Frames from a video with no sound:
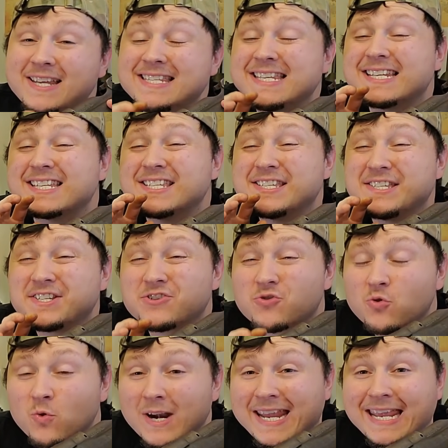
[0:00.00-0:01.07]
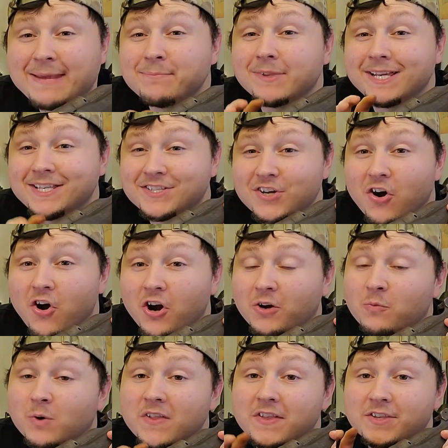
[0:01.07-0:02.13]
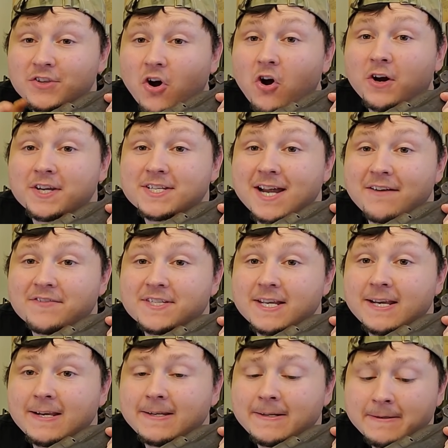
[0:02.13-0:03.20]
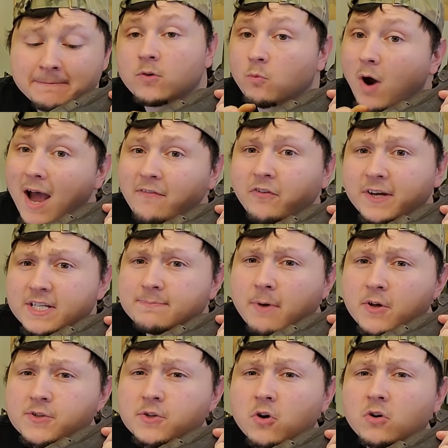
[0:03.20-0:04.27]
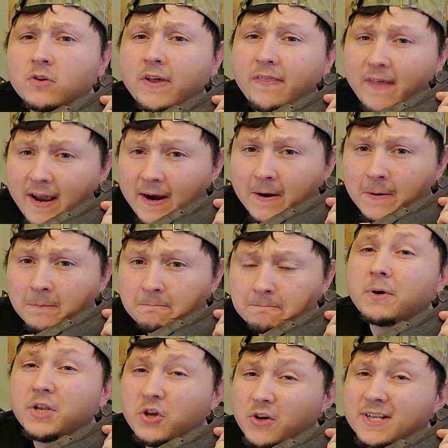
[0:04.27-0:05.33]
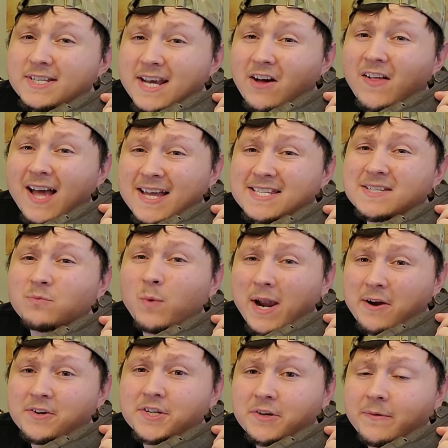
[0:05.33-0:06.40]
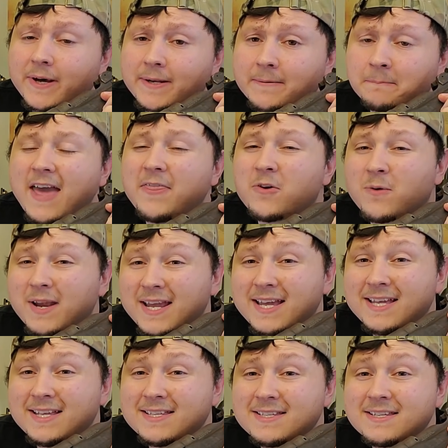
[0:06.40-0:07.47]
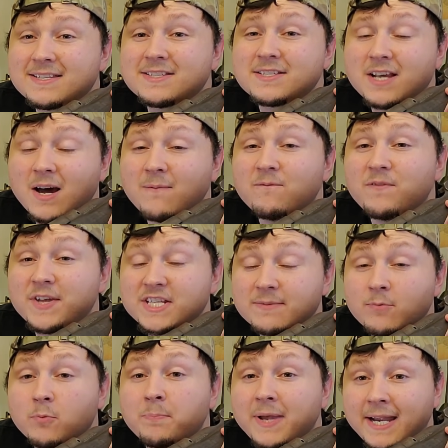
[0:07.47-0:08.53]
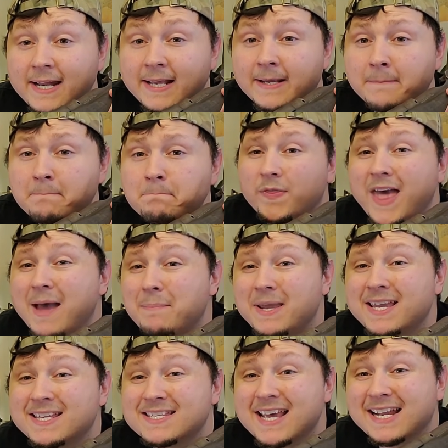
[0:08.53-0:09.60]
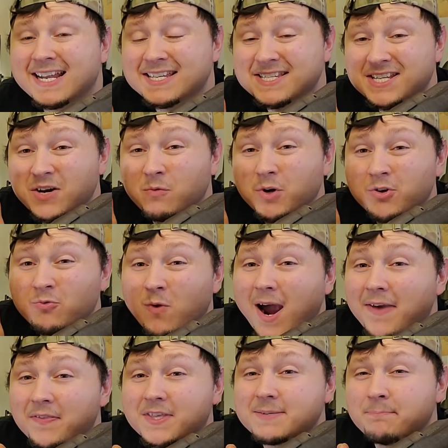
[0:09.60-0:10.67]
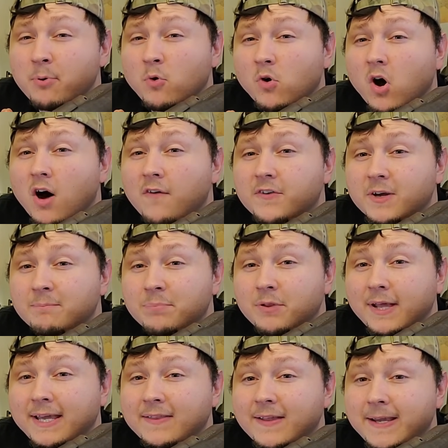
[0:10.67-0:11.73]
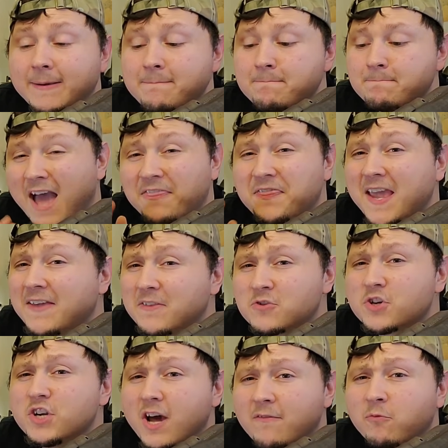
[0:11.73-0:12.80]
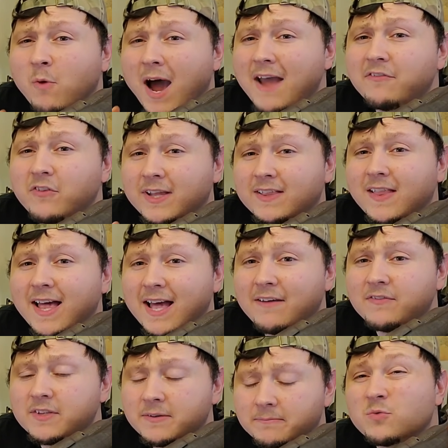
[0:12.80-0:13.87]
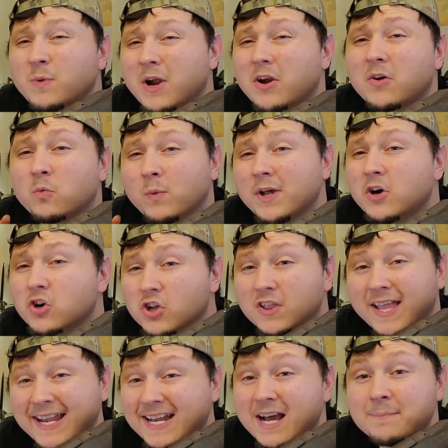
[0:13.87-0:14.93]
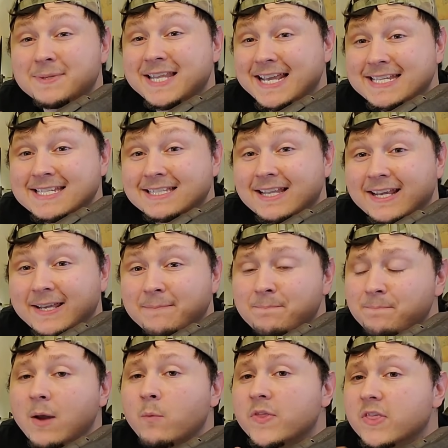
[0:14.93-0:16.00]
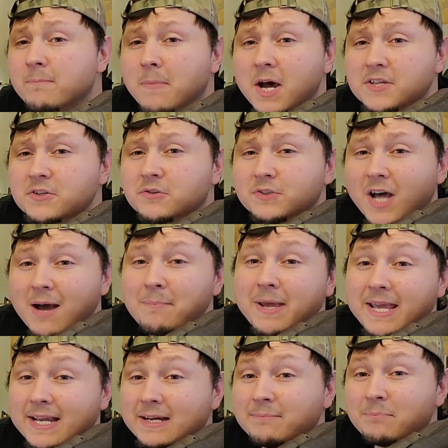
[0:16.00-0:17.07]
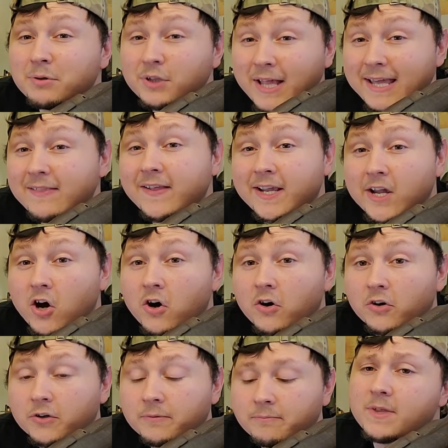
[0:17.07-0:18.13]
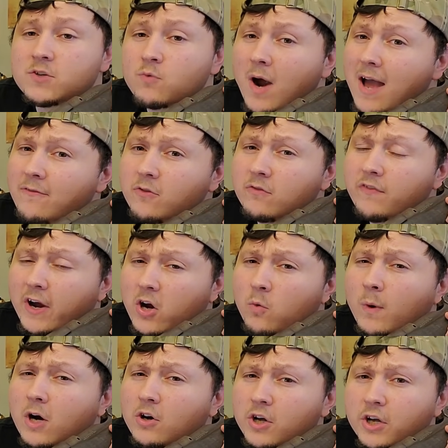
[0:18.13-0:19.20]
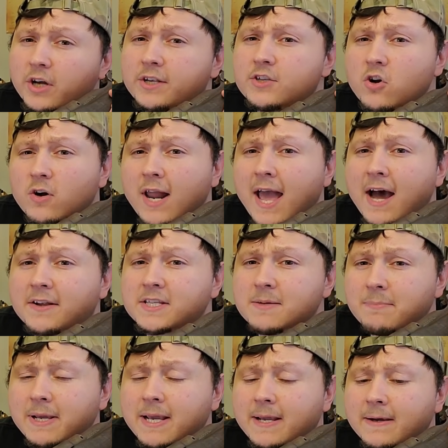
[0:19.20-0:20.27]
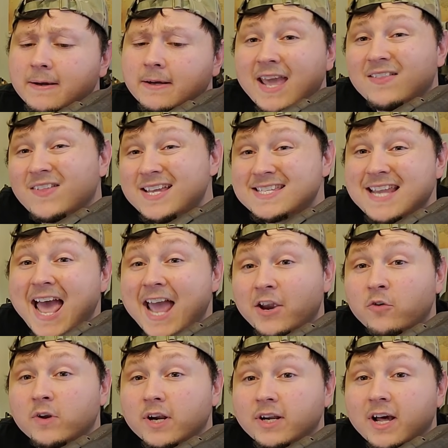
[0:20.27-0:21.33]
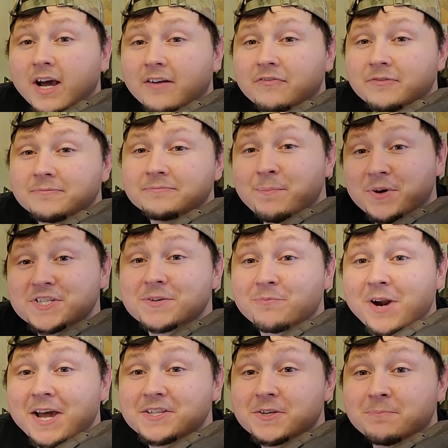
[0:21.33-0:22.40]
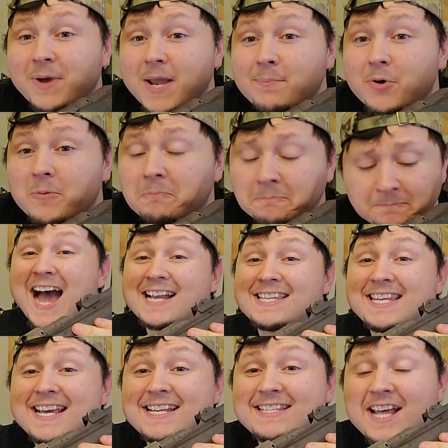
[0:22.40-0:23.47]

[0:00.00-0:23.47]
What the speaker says: is extremely dark, one of the darkest I've seen. The rifling is most certainly there, but you can tell it has some wear to it, and there is some visible pitting. With that being said, I still wouldn't write this bore off completely. I think there's enough rifling left to where it will clean up decently, and with the muzzle not being completely gone, this rifle very well could turn out to be at least accurate enough to put some rounds on paper. I did